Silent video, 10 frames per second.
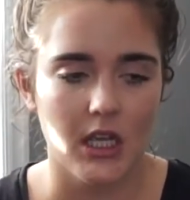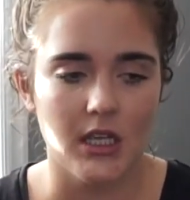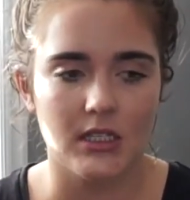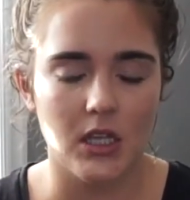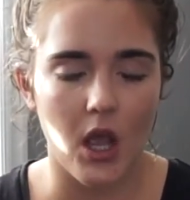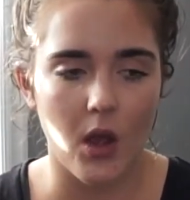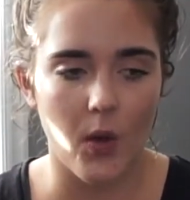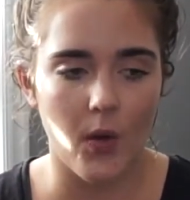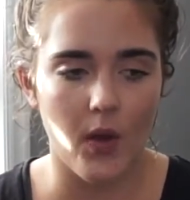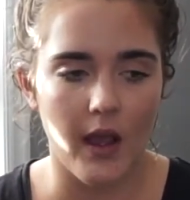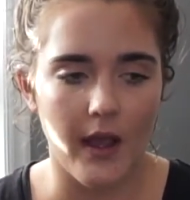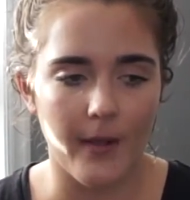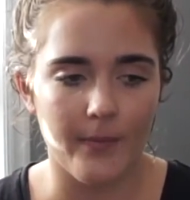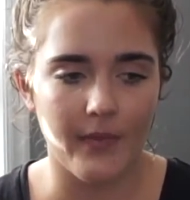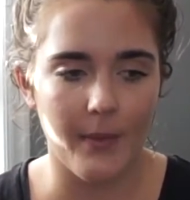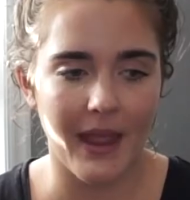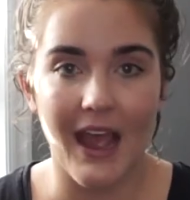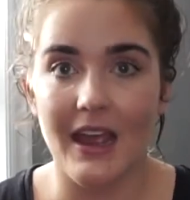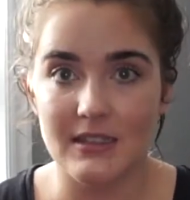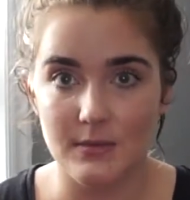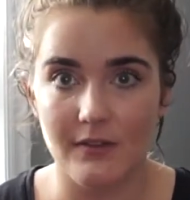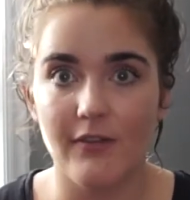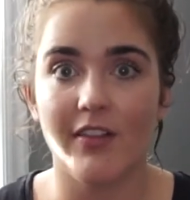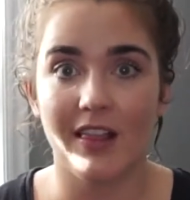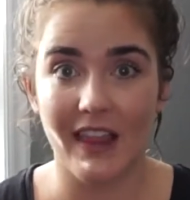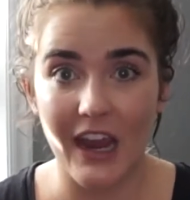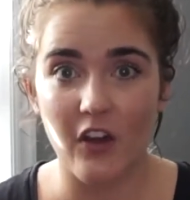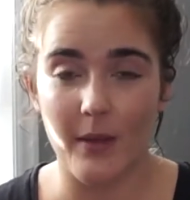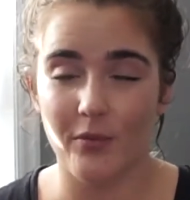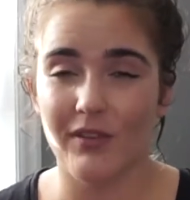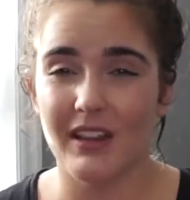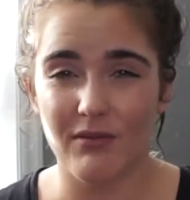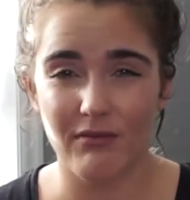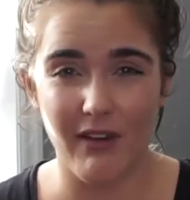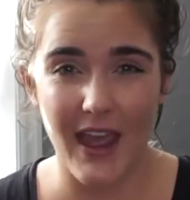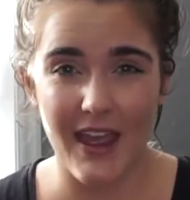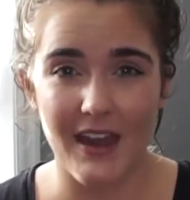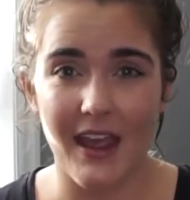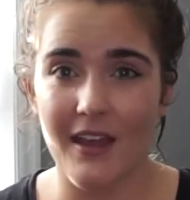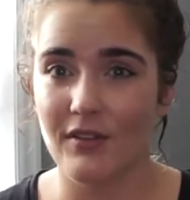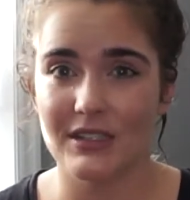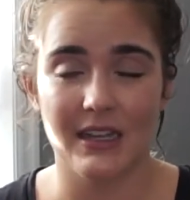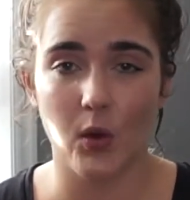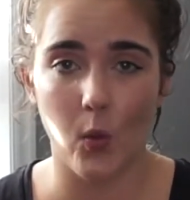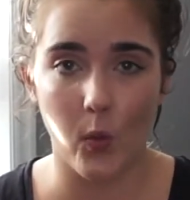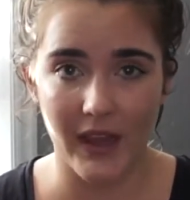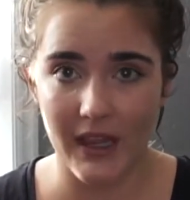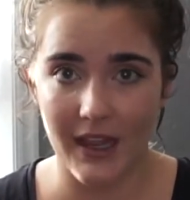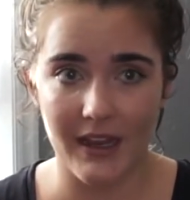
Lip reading: So my eyes would flare up really red every single week,